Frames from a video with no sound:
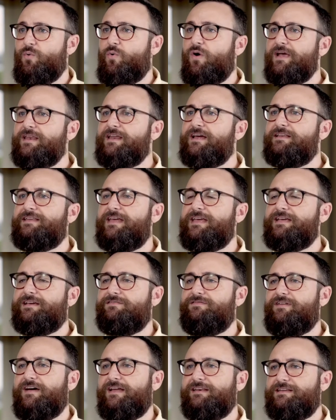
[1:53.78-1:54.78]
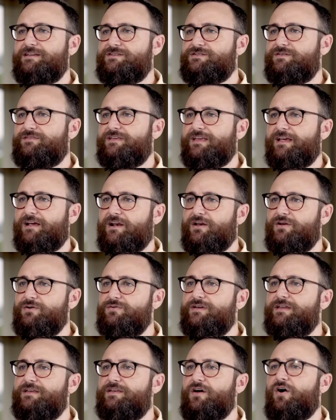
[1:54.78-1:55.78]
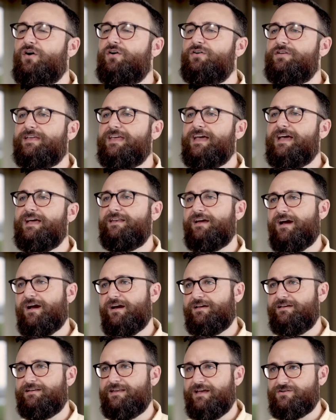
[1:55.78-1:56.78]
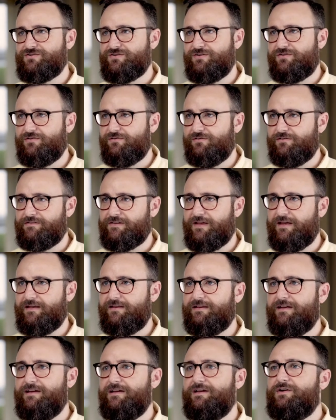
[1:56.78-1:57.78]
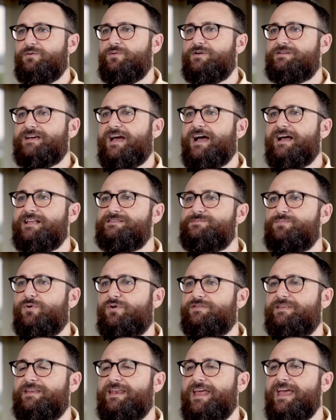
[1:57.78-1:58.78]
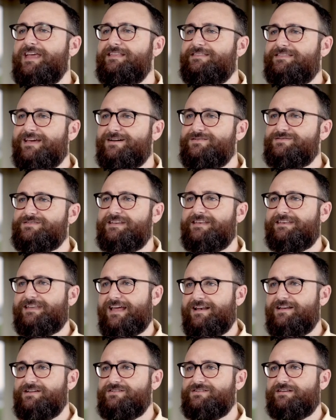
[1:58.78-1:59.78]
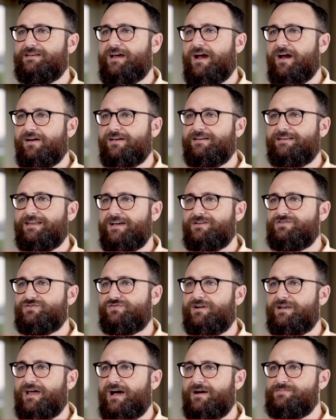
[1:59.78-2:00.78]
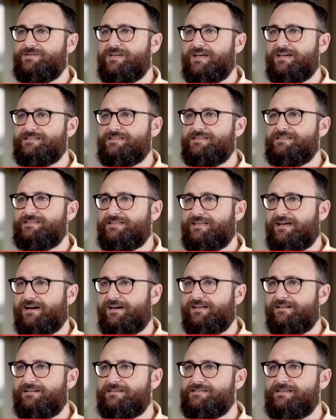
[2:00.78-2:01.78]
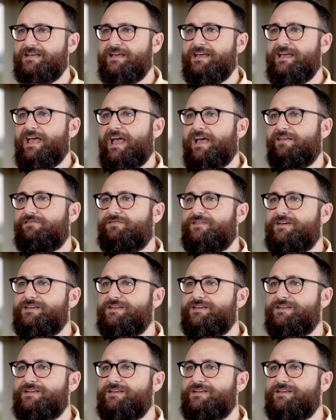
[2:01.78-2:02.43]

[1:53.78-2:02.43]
Why not take advantage of the included AutoCAD Architecture Toolset, which adds more than 8,000 intelligent architectural objects and styles and